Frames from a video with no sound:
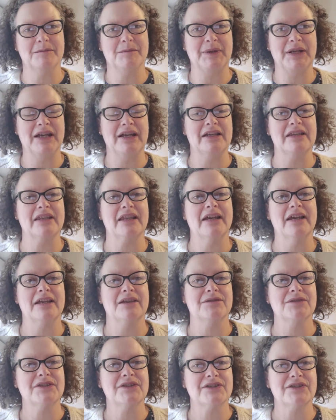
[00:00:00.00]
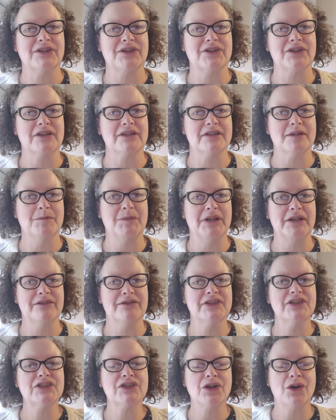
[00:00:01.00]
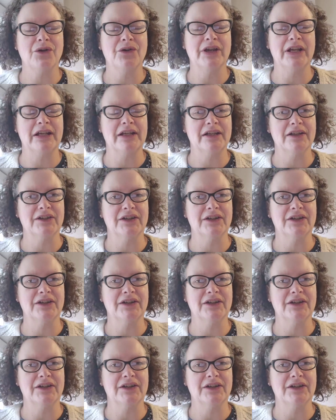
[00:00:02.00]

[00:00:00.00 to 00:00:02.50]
behind the house, so there's a bit of sawing